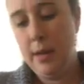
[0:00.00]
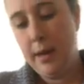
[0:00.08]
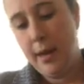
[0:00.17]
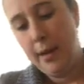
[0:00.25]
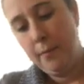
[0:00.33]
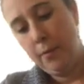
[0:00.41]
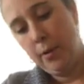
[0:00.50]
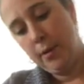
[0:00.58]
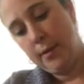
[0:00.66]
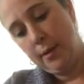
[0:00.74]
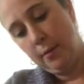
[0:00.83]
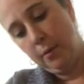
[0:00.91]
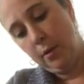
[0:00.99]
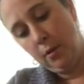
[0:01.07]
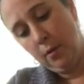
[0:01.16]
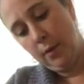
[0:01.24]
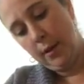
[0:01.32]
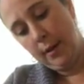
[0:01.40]
and put some
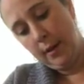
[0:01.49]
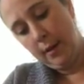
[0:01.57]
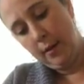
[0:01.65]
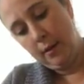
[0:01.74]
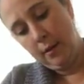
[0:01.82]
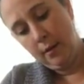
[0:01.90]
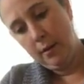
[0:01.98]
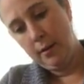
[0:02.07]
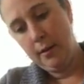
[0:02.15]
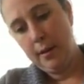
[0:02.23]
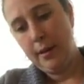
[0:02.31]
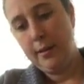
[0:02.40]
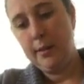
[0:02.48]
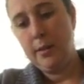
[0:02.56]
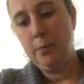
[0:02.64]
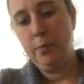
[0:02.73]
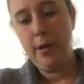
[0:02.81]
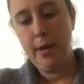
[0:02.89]
glue on it and
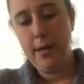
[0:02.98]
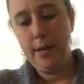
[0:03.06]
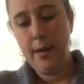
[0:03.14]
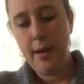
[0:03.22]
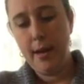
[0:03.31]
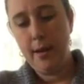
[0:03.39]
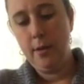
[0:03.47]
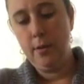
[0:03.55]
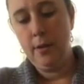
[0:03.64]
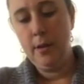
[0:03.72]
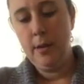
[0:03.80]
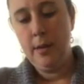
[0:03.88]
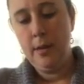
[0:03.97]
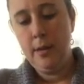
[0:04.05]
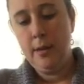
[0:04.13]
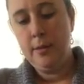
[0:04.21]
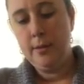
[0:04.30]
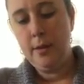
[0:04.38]
spread out
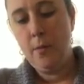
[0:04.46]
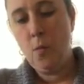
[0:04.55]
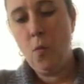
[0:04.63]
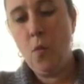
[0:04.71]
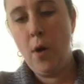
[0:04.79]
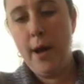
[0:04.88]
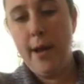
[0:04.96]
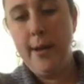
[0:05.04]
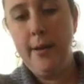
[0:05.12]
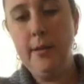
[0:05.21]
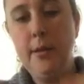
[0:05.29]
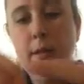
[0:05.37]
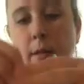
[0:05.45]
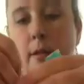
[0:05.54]
some white